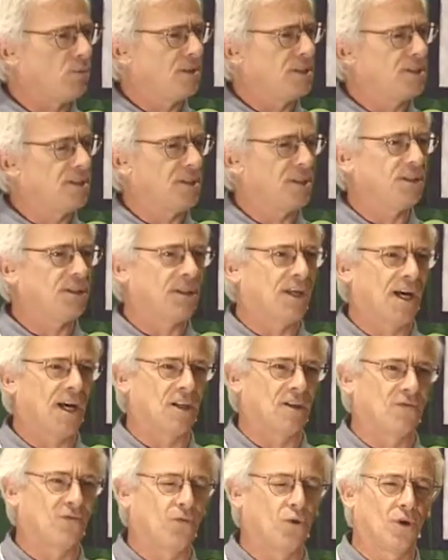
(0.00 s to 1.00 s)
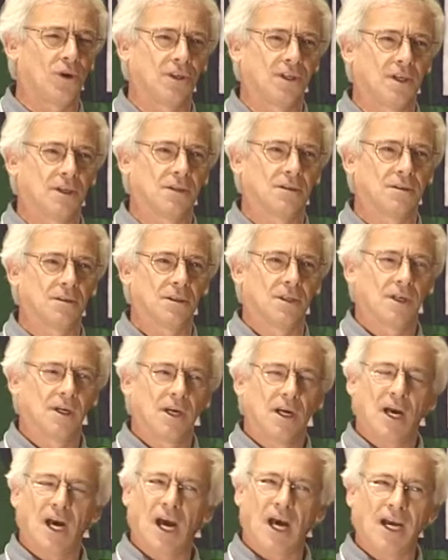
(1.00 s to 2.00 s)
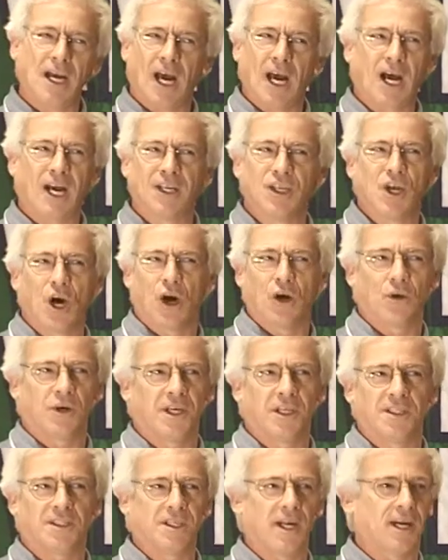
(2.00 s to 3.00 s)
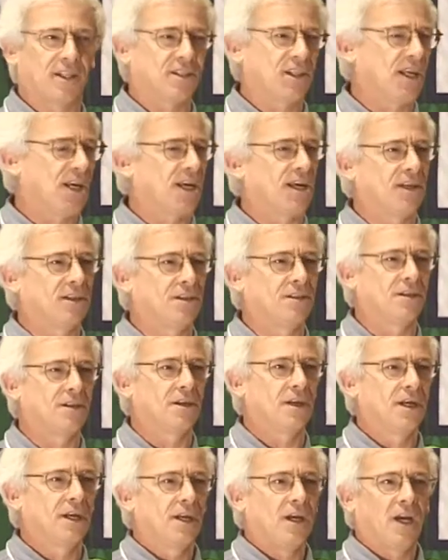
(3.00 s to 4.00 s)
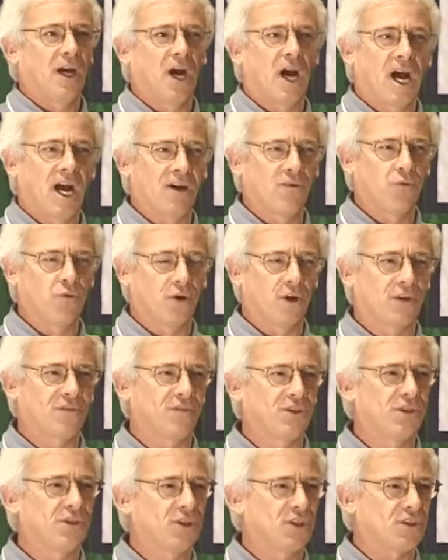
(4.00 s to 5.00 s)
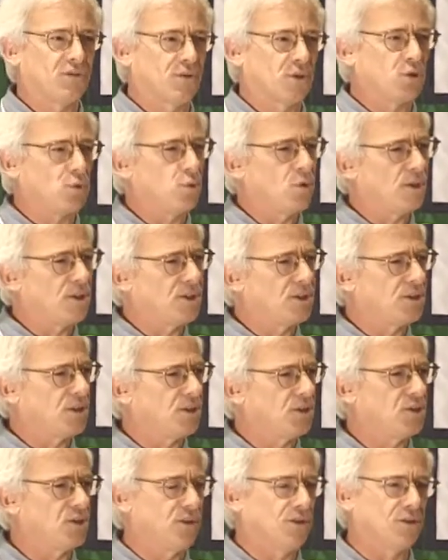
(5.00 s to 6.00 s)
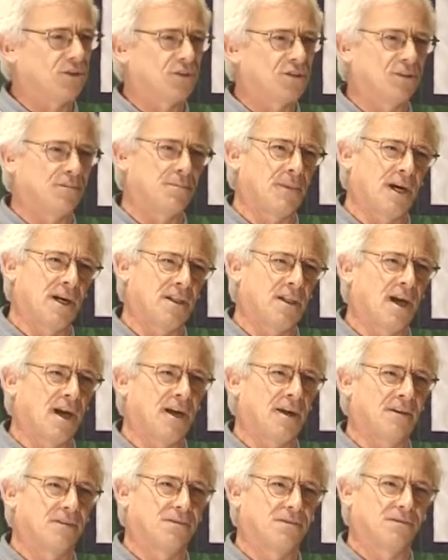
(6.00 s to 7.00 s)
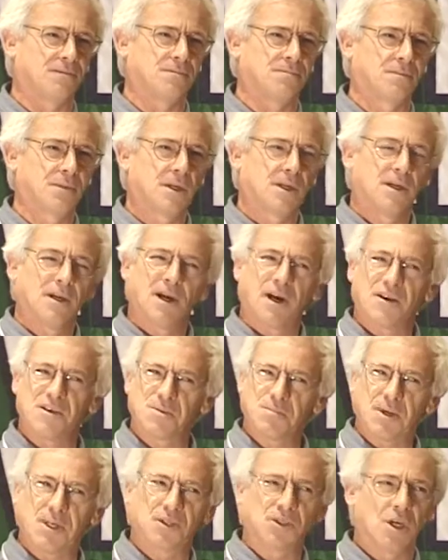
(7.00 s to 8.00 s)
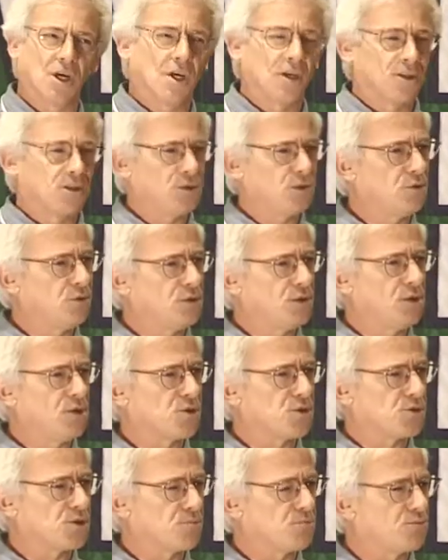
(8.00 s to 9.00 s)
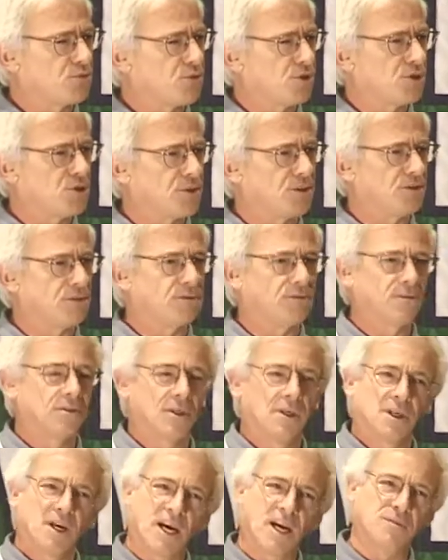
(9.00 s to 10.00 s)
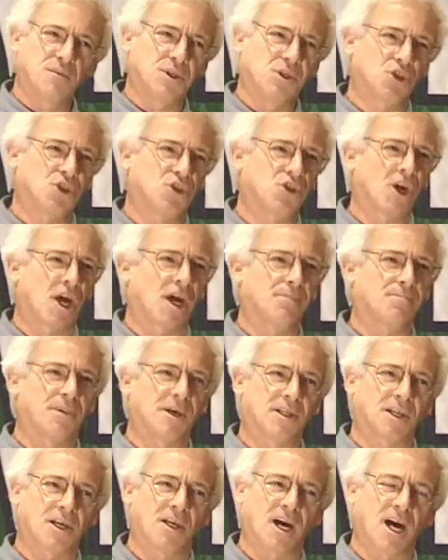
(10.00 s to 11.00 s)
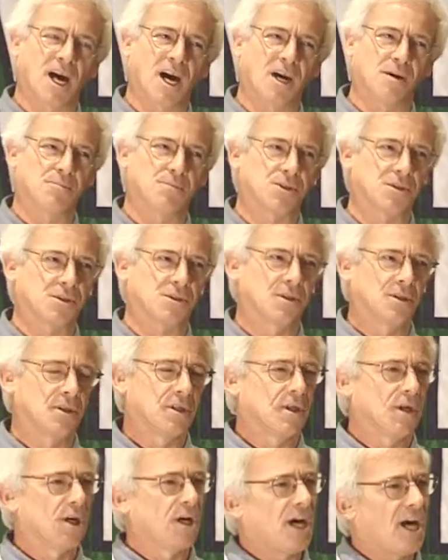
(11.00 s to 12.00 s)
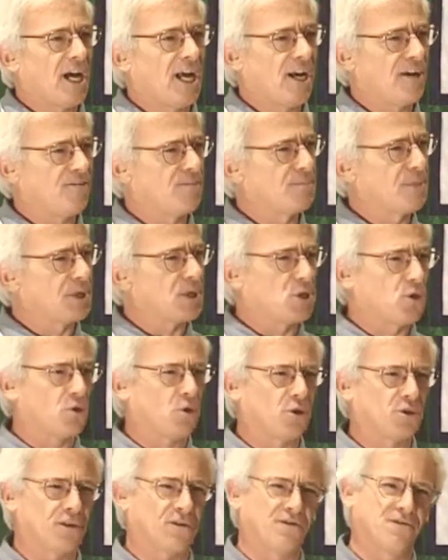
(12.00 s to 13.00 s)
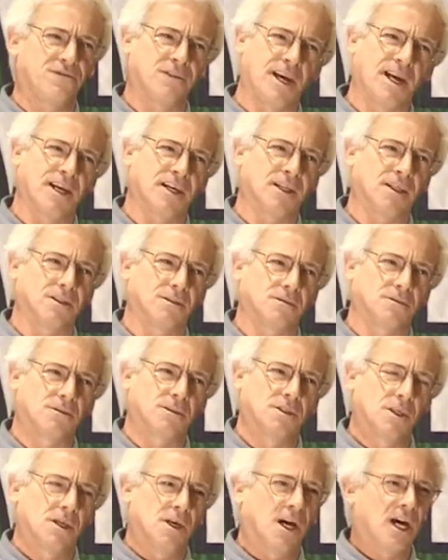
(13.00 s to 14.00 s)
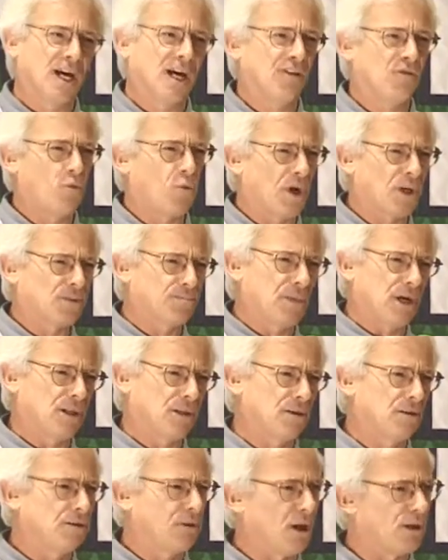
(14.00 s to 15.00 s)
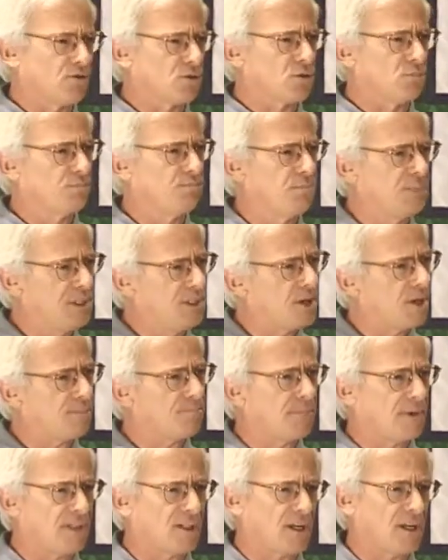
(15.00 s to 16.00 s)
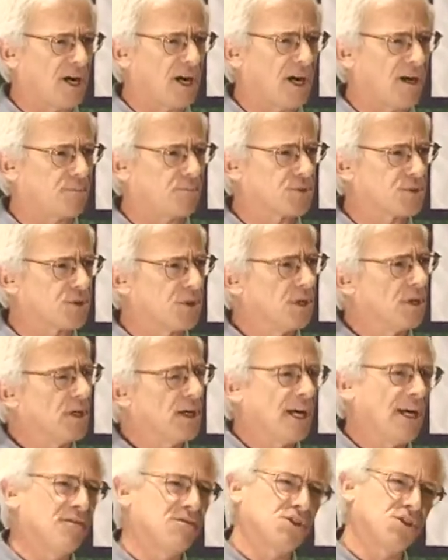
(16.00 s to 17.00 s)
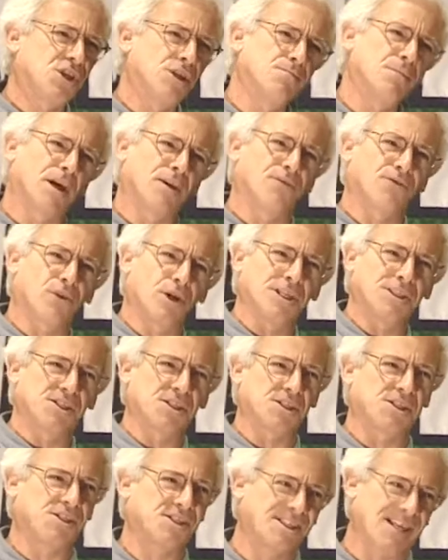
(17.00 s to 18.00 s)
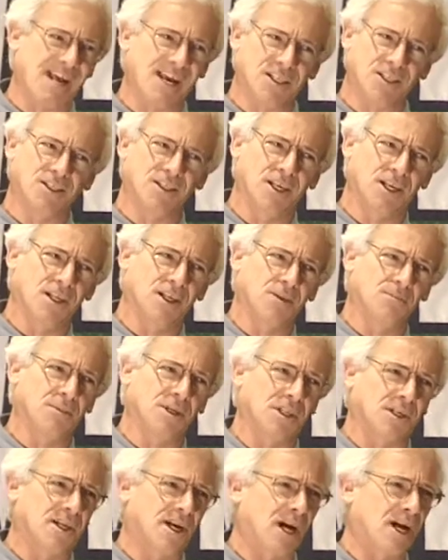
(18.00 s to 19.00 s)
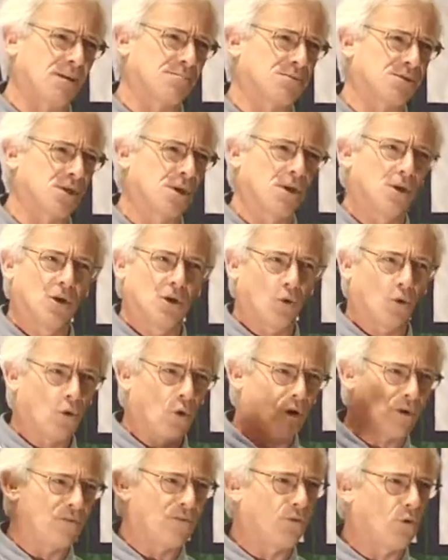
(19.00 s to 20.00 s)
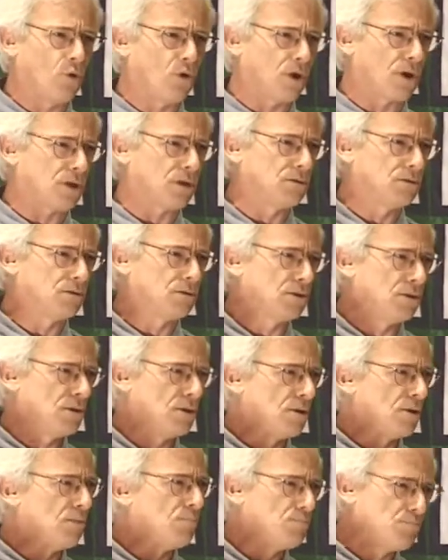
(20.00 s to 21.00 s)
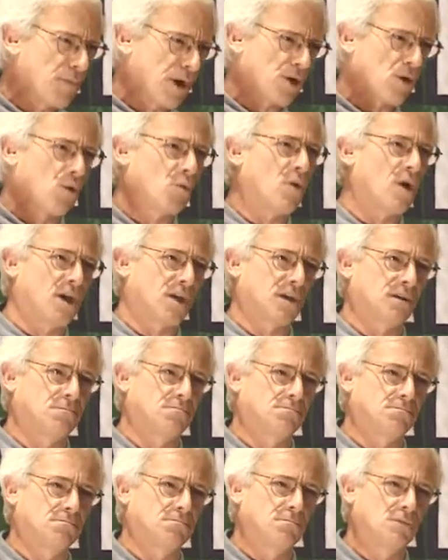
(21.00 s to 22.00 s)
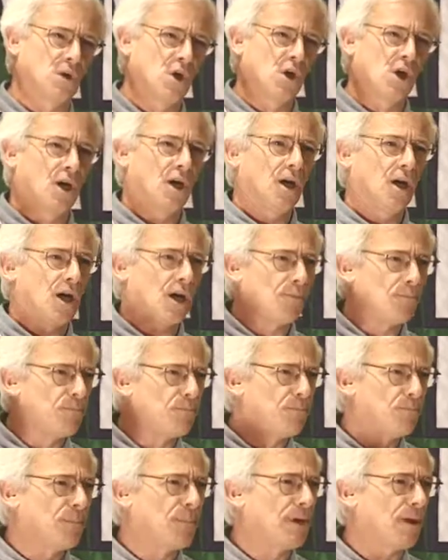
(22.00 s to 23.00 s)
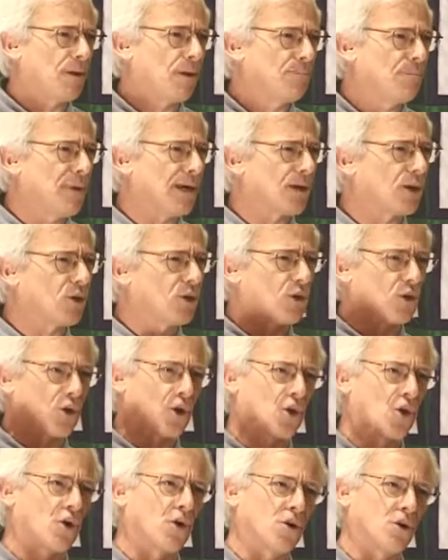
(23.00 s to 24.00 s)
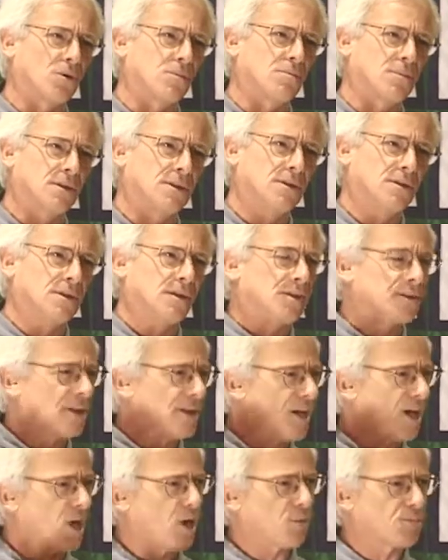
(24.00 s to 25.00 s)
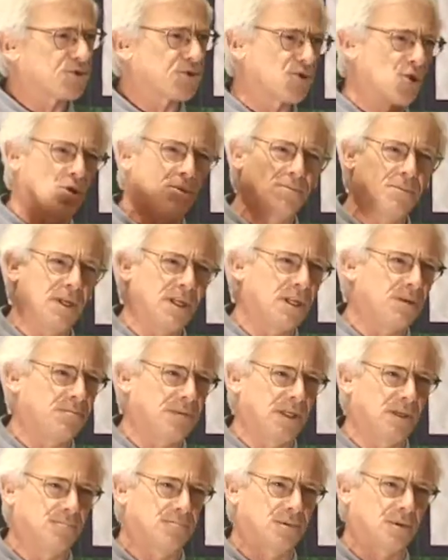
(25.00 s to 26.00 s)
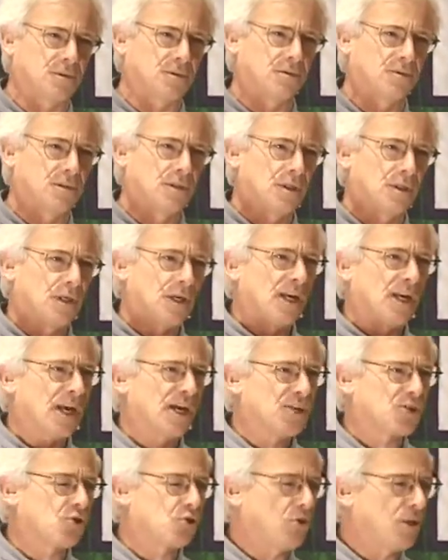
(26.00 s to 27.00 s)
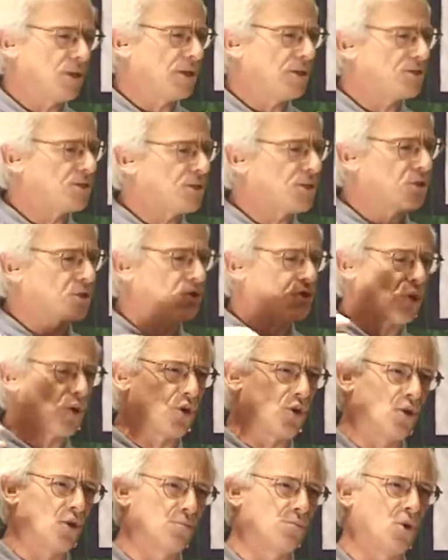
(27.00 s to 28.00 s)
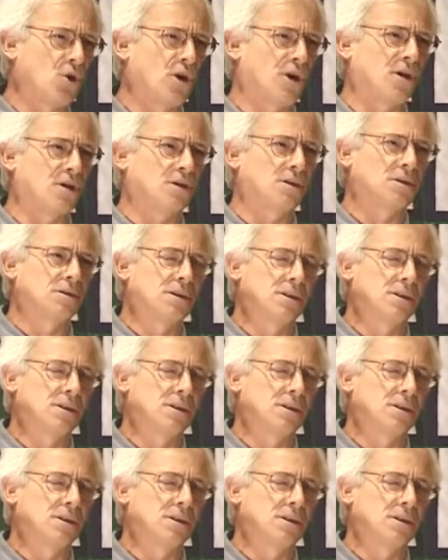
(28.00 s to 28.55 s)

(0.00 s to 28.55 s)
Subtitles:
we did in California. I know it is not the end. Now, I've worked for this for 26 years of my life. I spent 2 years in prison. I have been shot by the cops. I have been called a faggot. I have watched my lover beat up by the cops. I have seen my friends assassinated by the cops. All for marijuana, a medical herb that helps so many people, has created such turmoil